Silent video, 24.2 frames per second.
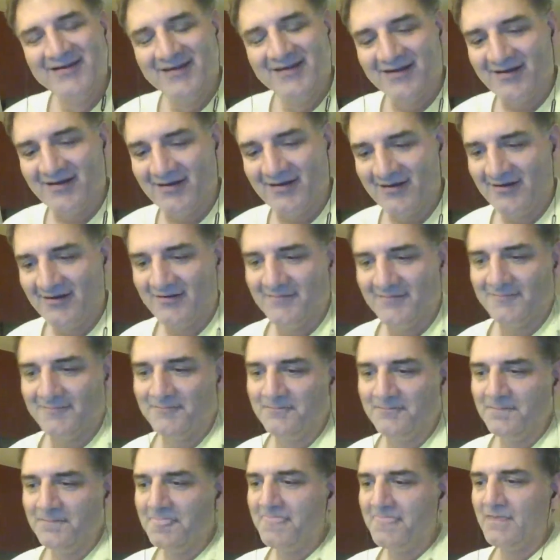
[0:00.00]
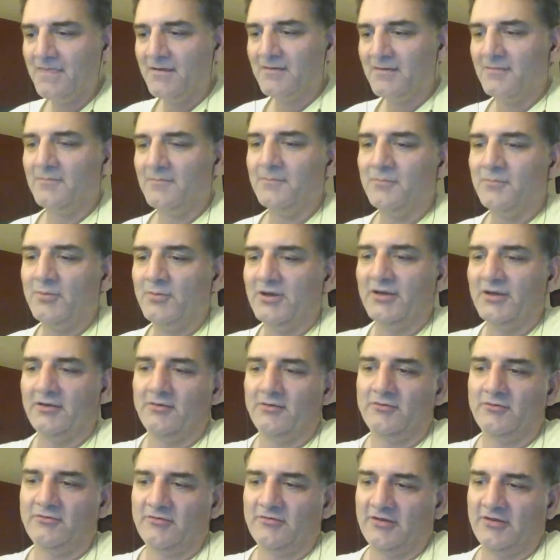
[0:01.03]
But
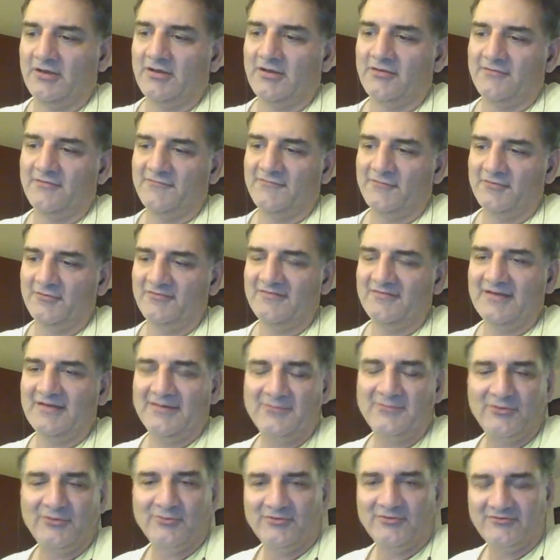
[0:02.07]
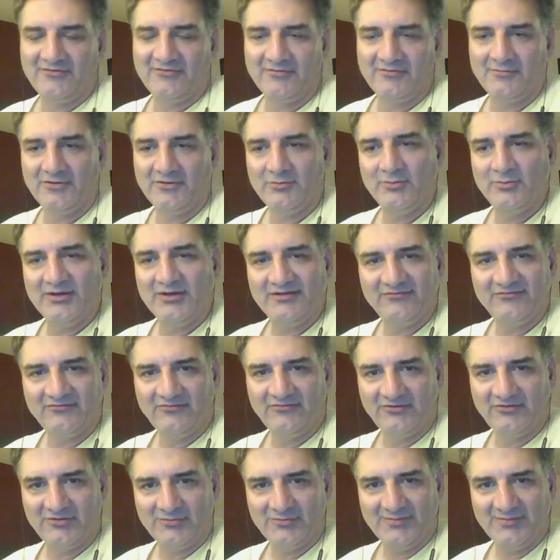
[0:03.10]
the first time we went to Midwest
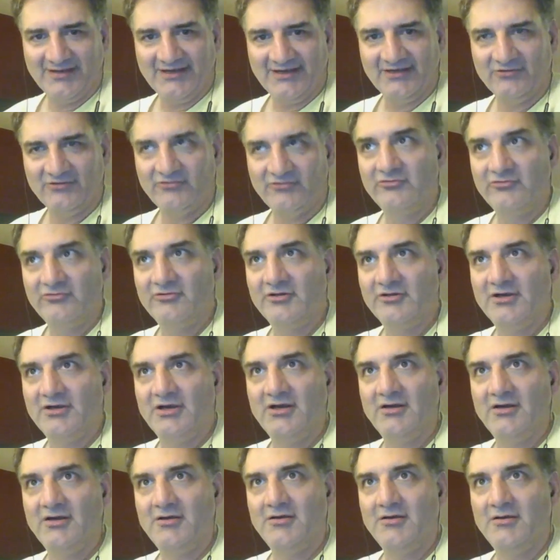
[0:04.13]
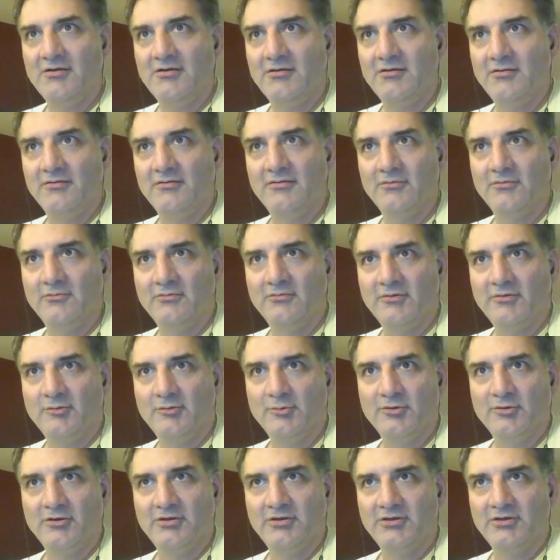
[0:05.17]
Geobash, we
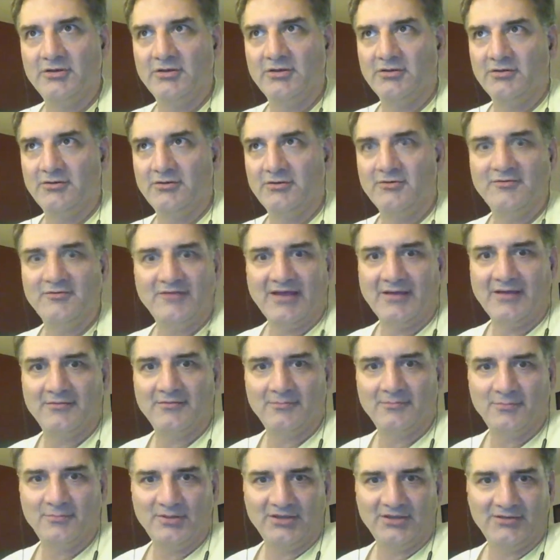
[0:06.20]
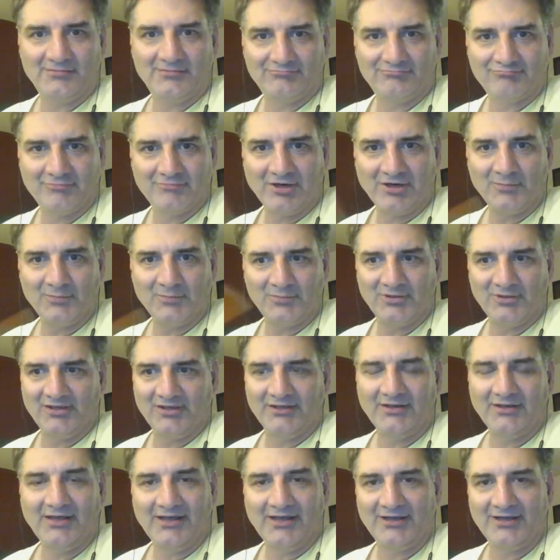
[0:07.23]
were you're in that big
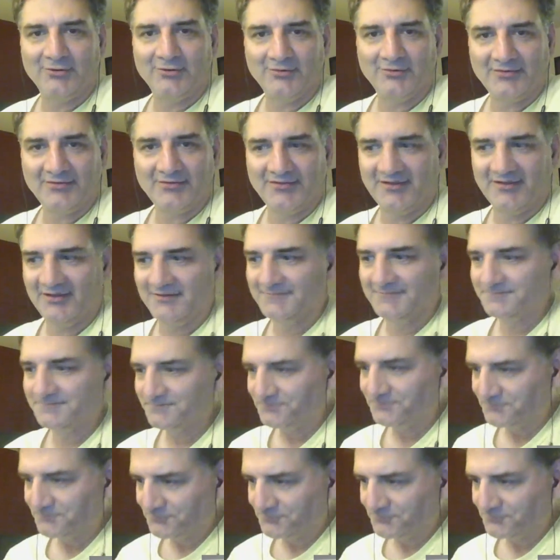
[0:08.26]
airplane hangar thing,